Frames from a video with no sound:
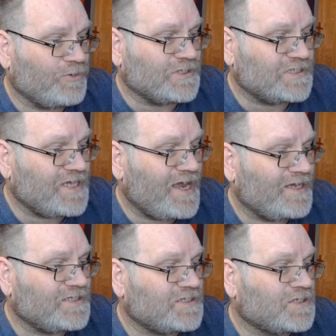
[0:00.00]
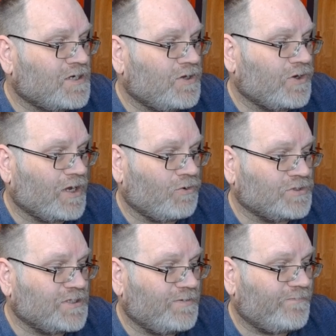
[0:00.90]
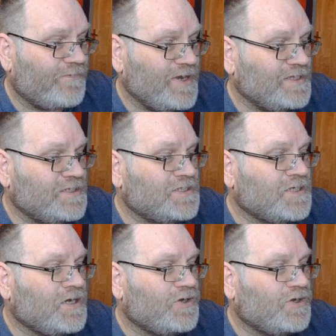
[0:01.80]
bonus stats, you get long-term friends,